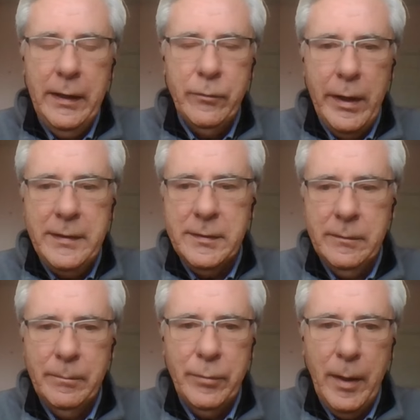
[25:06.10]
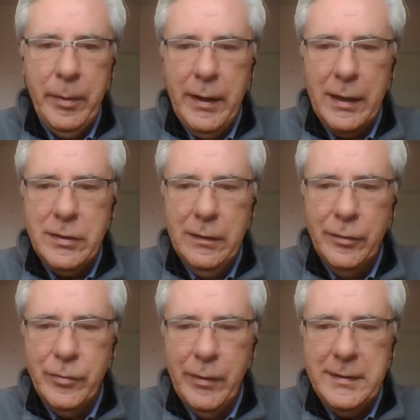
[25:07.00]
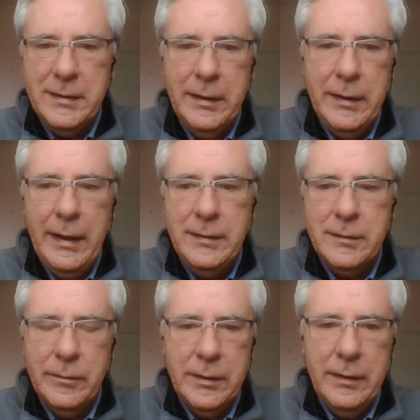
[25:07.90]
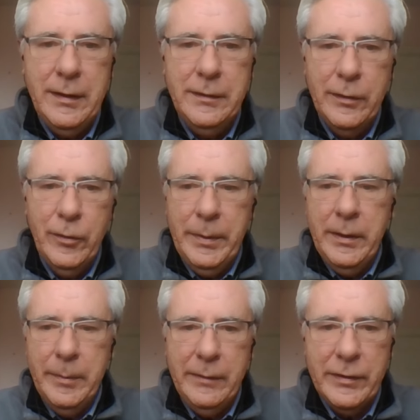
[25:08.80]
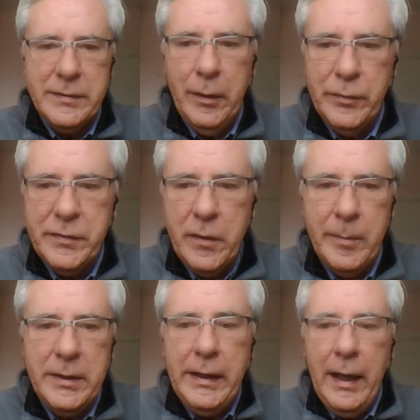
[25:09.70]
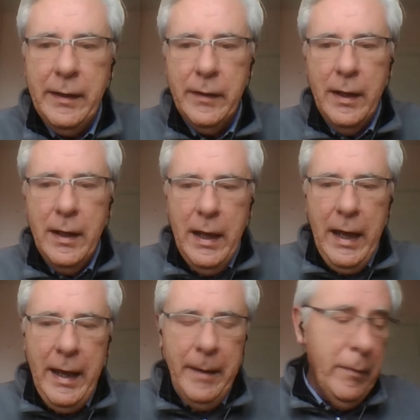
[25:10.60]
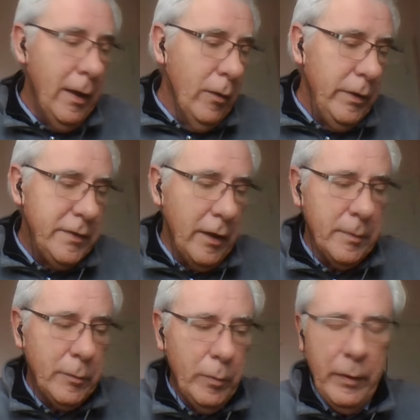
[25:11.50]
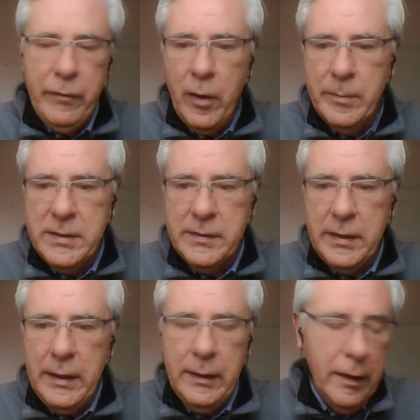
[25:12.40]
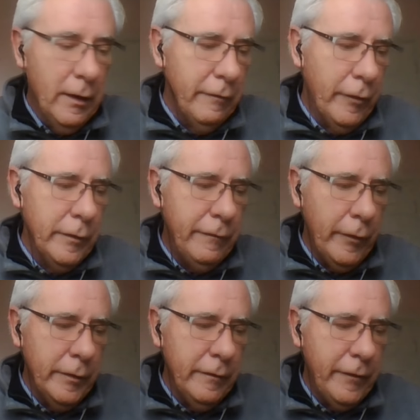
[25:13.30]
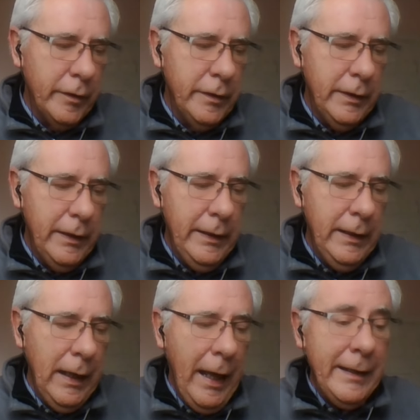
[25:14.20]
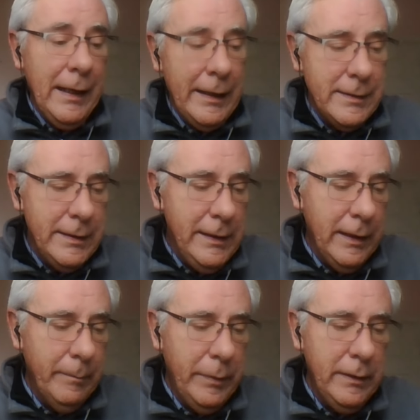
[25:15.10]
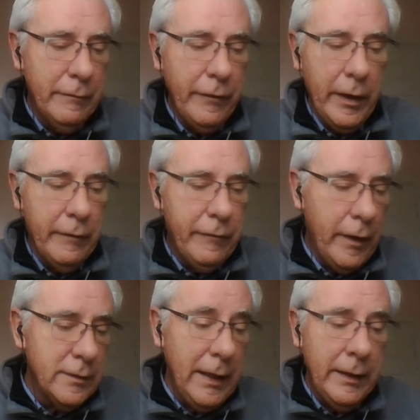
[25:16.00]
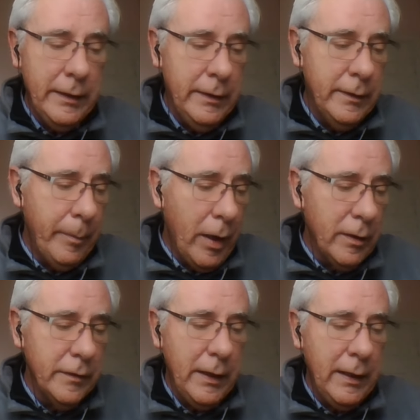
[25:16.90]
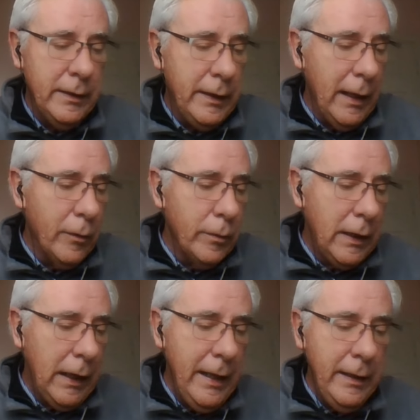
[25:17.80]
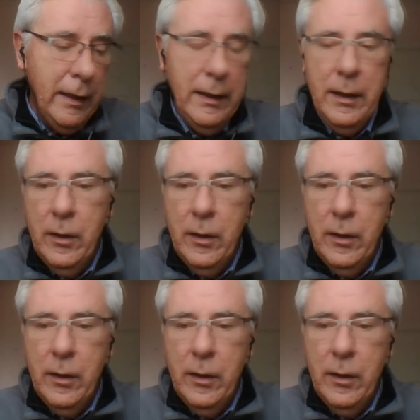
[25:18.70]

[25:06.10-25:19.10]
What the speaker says: we had racing, proper national hunt racing in Nace, though it ended up in a bit of a snowstorm at the end. We saw some good performances, I think. Fun. Il Atlantique beating Firefox and In the Pocket, and the Yellow Clay